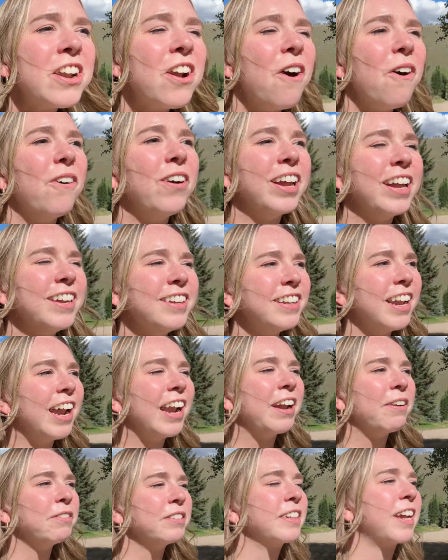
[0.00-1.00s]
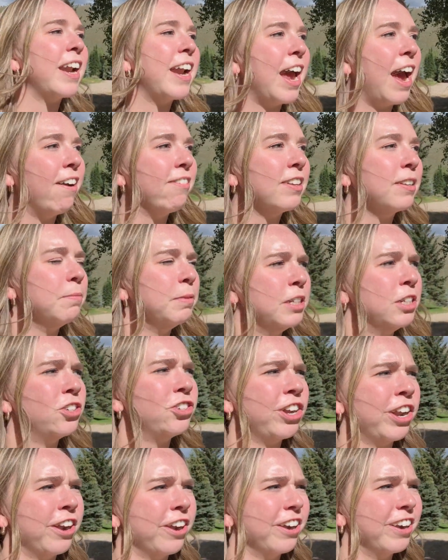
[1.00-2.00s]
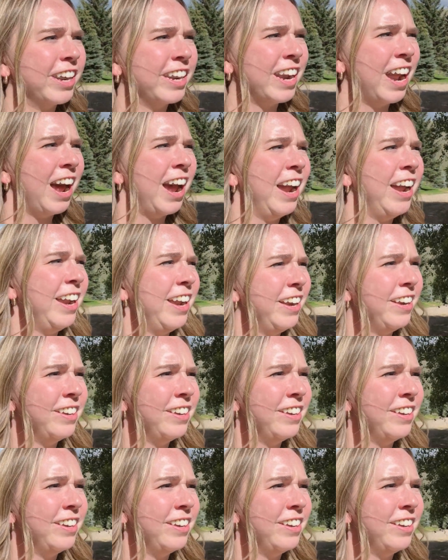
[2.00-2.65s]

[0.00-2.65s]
no, he said it was going to have to be shared, and I